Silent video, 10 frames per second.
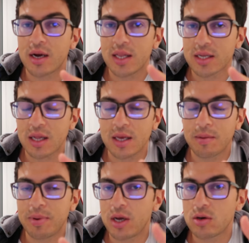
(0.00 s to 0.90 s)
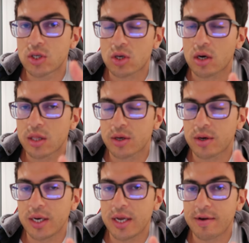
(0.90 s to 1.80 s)
click the link below, start a
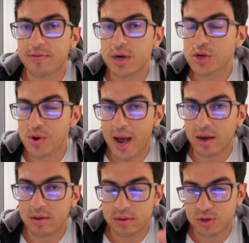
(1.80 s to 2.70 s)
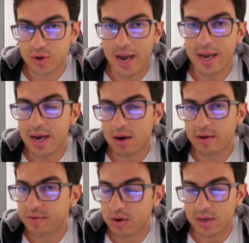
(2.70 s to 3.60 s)
30-day free trial. Try it
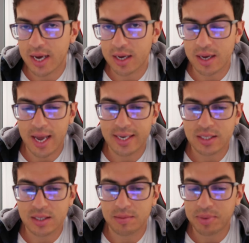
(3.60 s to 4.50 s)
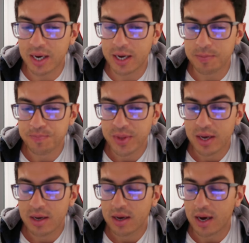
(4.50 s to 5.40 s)
out. If you don't like it, cancel it. But
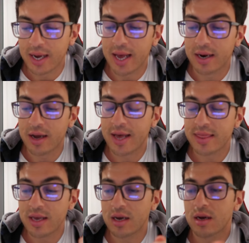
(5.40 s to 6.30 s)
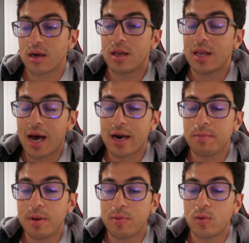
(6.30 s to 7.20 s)
again, I think a lot
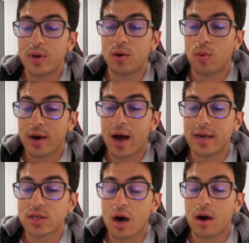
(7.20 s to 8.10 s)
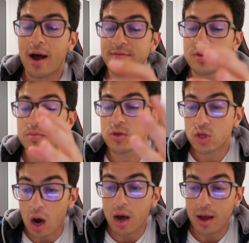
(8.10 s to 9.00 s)
of people will. When
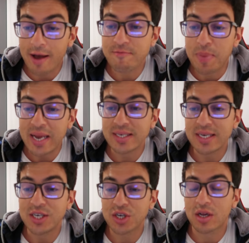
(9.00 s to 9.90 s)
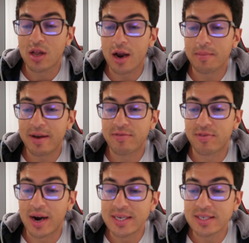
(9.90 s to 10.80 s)
I've been teaching a lot of my
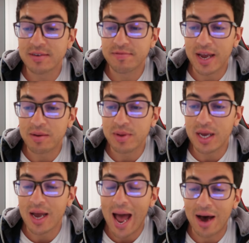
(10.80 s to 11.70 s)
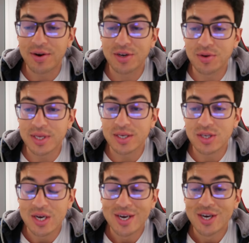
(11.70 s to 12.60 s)
friends and family how to do this,